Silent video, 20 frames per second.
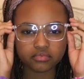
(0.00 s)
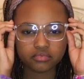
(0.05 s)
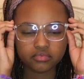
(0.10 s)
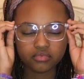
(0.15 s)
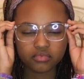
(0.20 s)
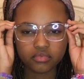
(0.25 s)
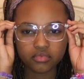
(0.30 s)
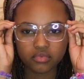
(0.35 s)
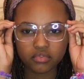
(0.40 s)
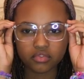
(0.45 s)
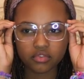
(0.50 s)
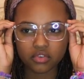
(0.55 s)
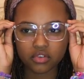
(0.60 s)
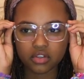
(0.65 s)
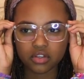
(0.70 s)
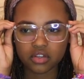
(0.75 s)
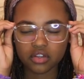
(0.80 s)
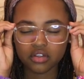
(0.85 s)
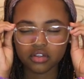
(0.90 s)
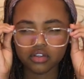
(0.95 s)

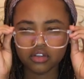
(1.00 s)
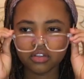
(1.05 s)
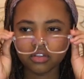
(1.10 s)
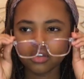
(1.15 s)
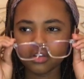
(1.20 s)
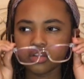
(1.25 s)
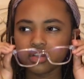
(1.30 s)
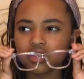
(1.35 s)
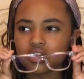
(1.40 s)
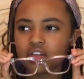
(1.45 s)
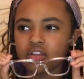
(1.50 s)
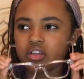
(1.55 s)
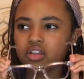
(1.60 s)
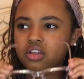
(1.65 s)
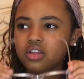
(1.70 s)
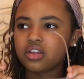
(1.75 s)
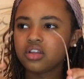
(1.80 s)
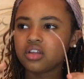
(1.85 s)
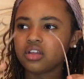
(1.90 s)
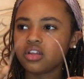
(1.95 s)

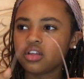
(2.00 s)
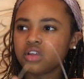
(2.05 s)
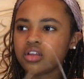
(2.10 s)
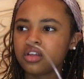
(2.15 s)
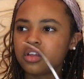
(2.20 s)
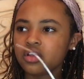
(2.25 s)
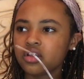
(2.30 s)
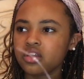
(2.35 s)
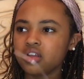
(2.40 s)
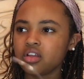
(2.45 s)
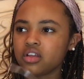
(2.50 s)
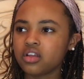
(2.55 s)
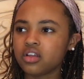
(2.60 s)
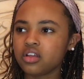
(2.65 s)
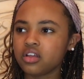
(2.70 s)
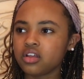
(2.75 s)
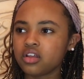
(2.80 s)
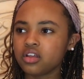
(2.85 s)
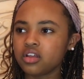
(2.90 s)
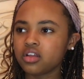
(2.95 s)

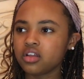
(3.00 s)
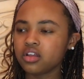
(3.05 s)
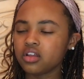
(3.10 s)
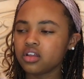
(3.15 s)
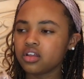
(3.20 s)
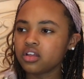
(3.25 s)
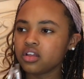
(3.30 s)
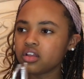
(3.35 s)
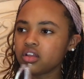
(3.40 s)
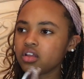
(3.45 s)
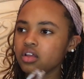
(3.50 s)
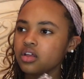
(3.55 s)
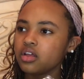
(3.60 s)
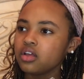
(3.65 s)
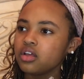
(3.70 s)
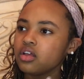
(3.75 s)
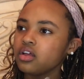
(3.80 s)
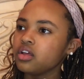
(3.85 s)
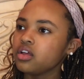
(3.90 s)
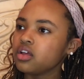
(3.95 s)

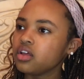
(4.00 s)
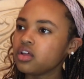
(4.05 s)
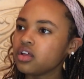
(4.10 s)
No one is speaking in this clip.